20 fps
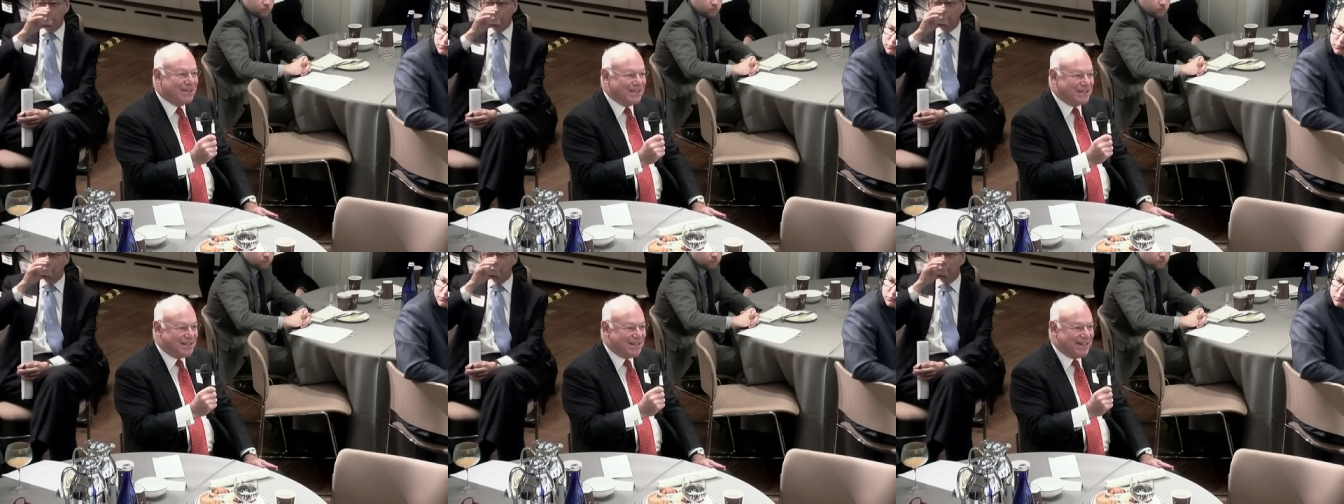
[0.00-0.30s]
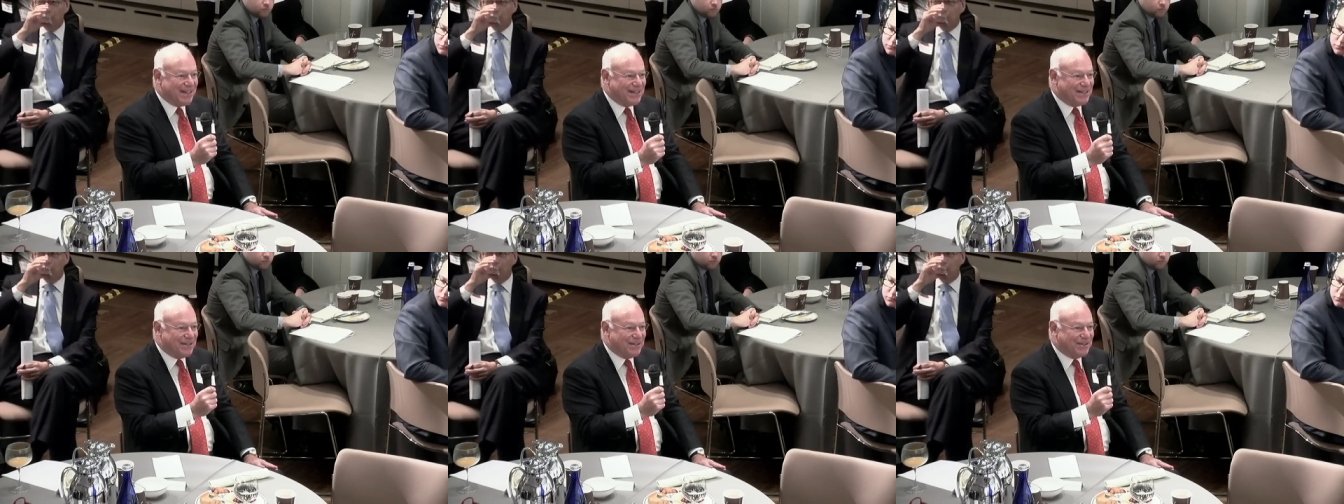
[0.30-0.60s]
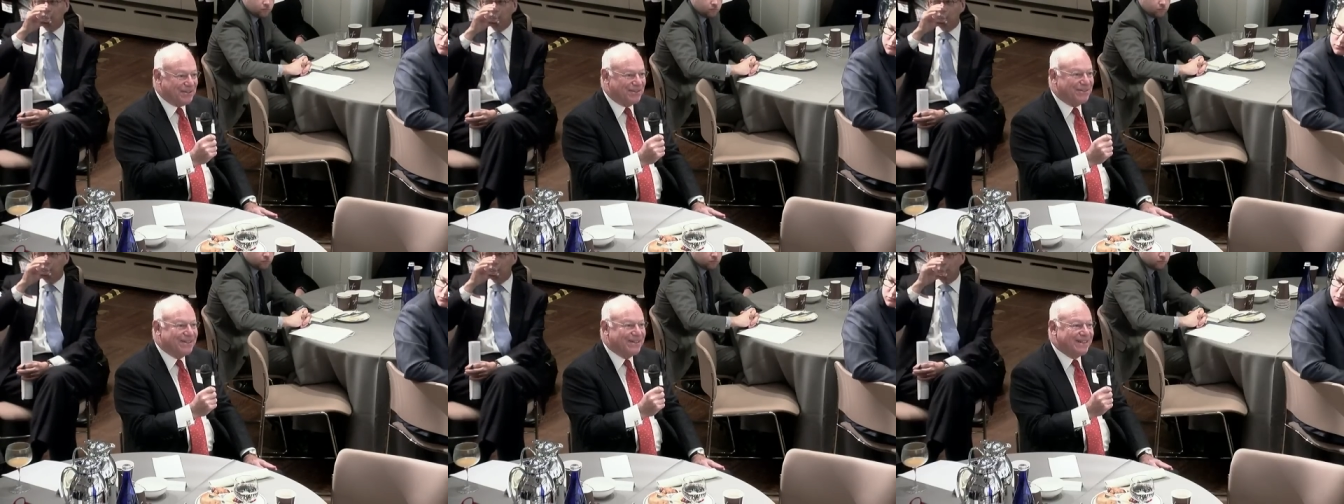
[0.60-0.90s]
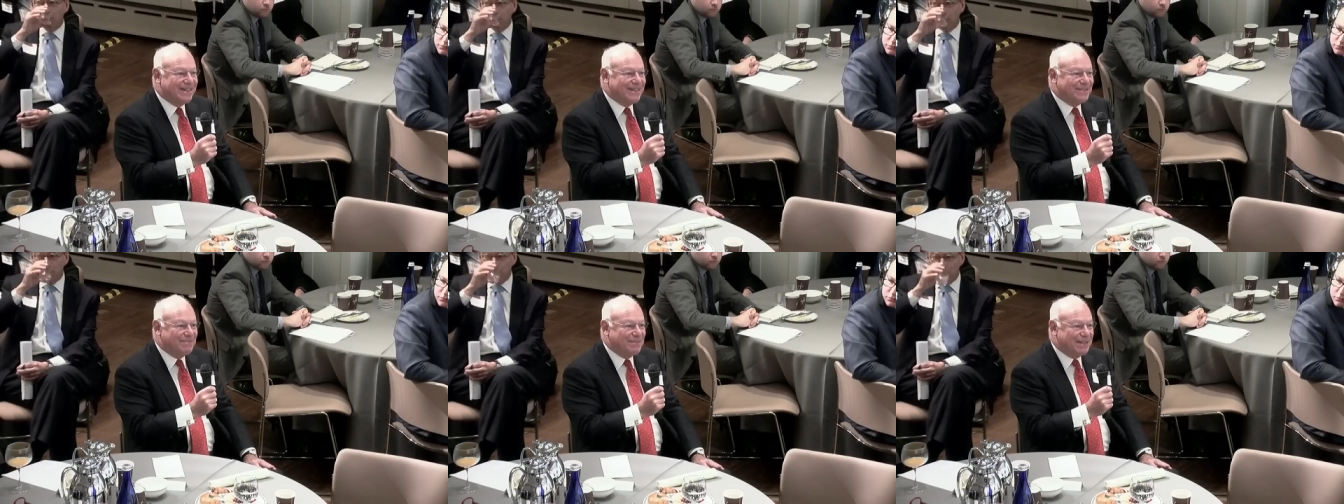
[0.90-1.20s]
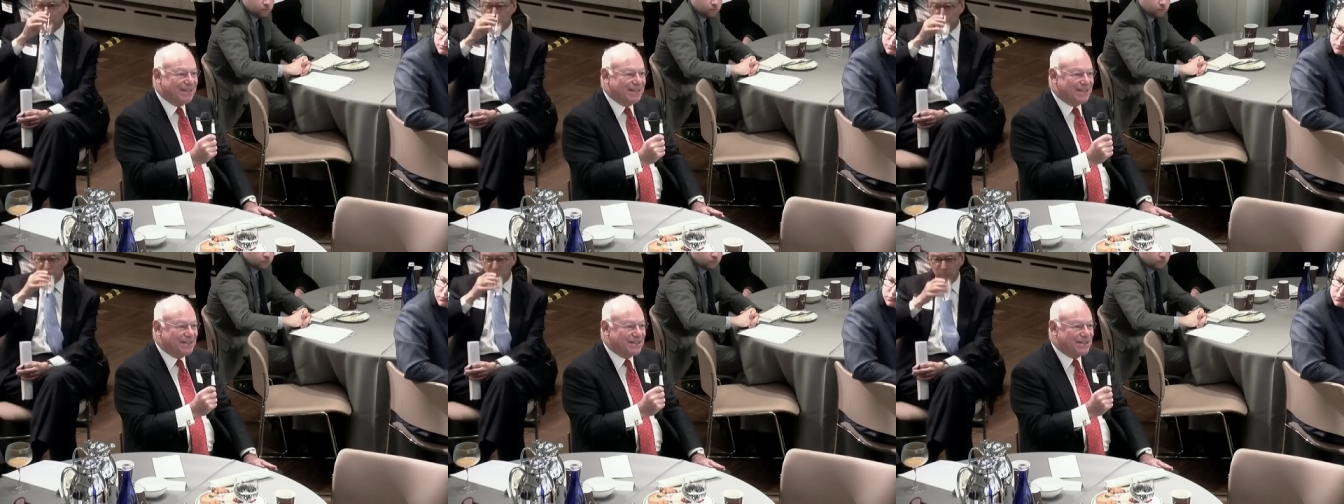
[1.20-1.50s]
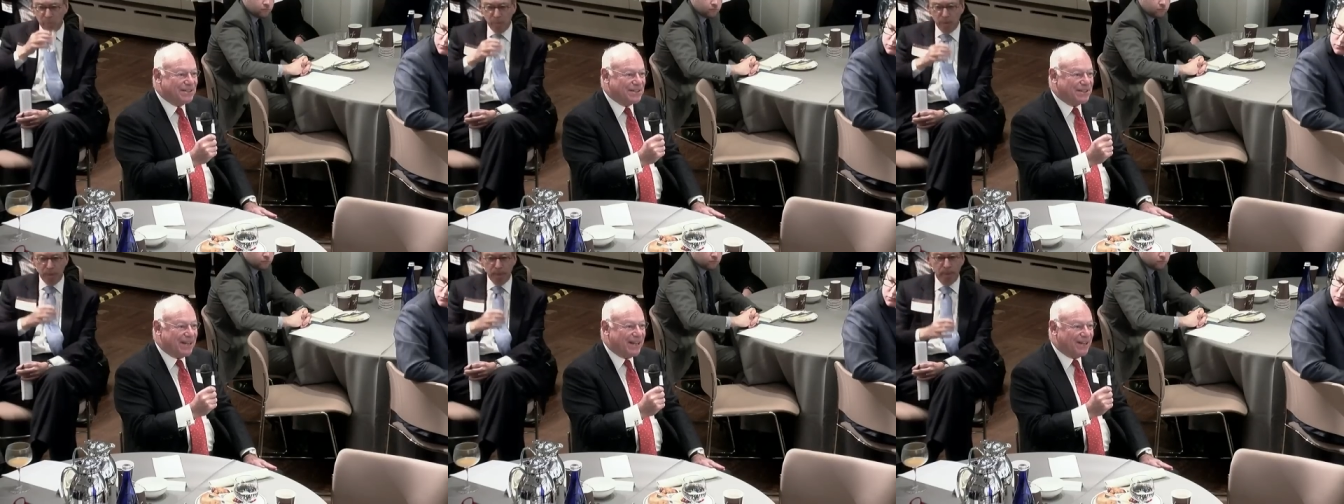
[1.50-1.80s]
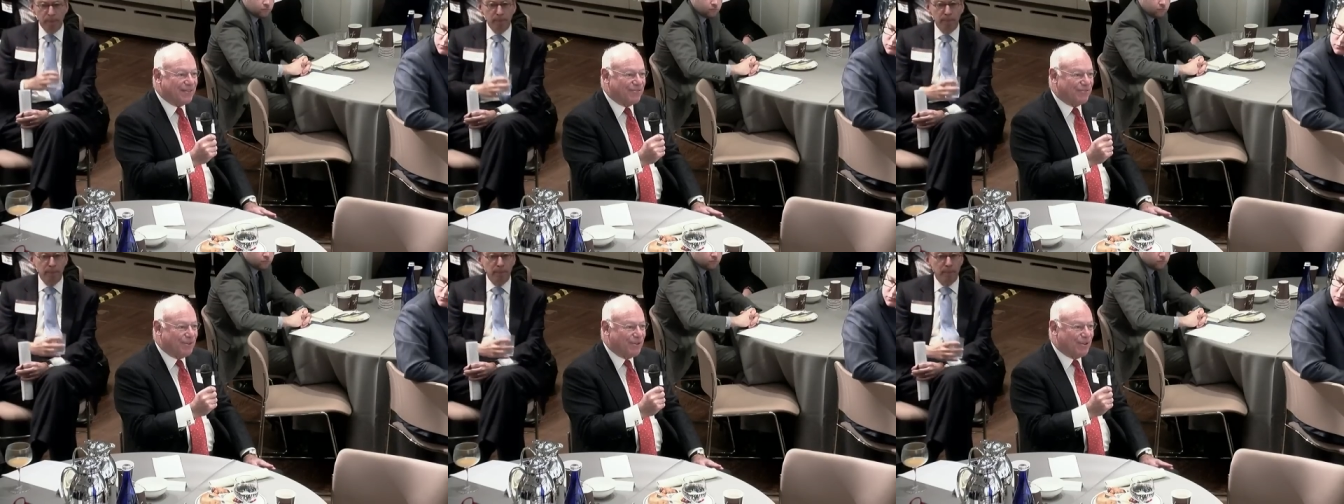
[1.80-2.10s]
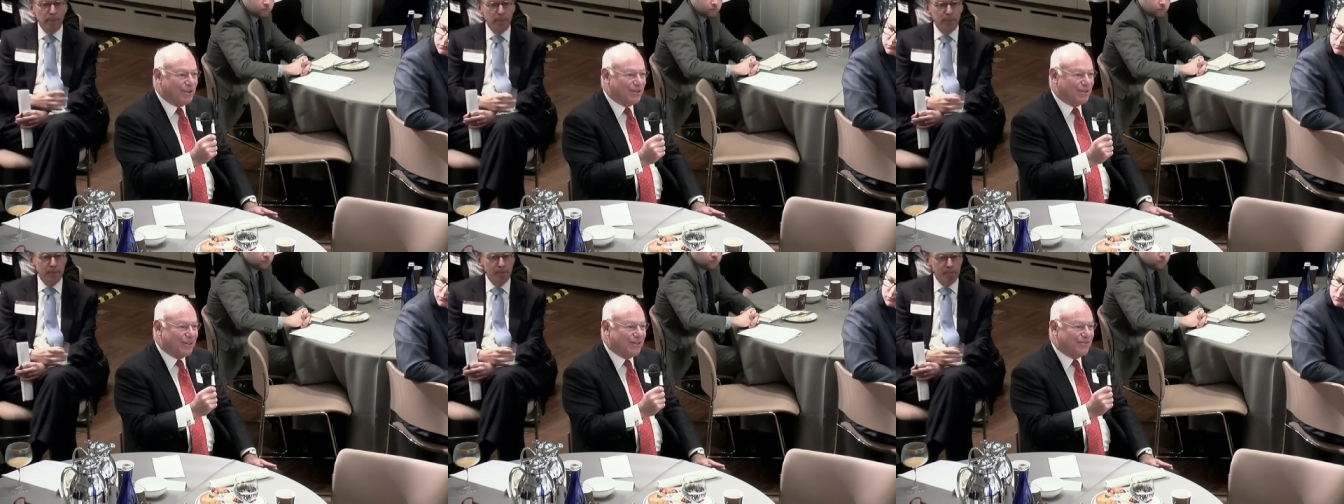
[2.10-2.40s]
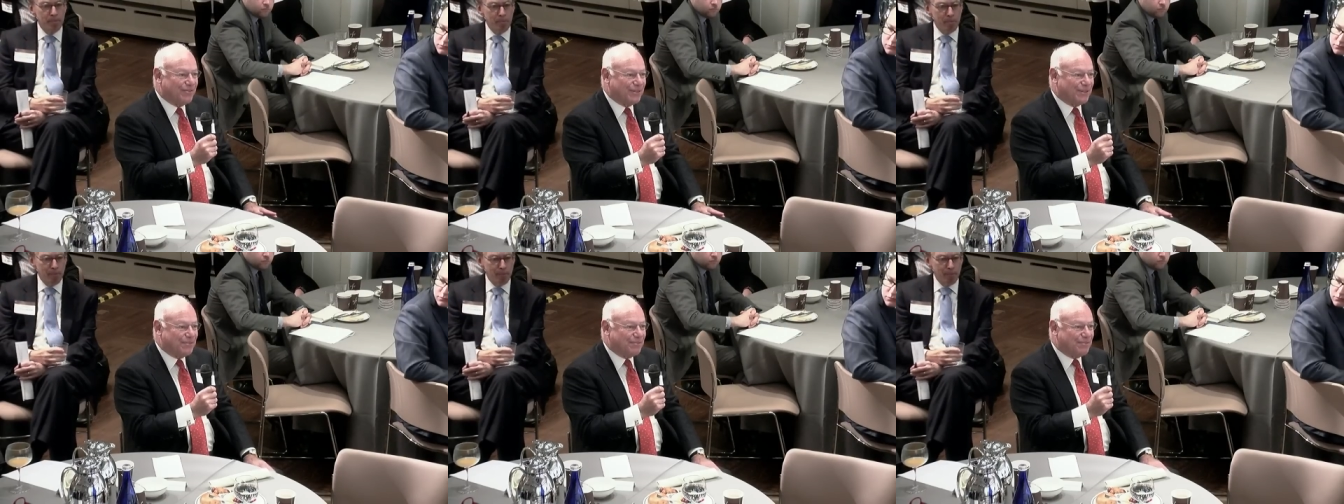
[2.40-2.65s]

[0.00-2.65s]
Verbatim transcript: as they do? Because it's kind of fallen off the,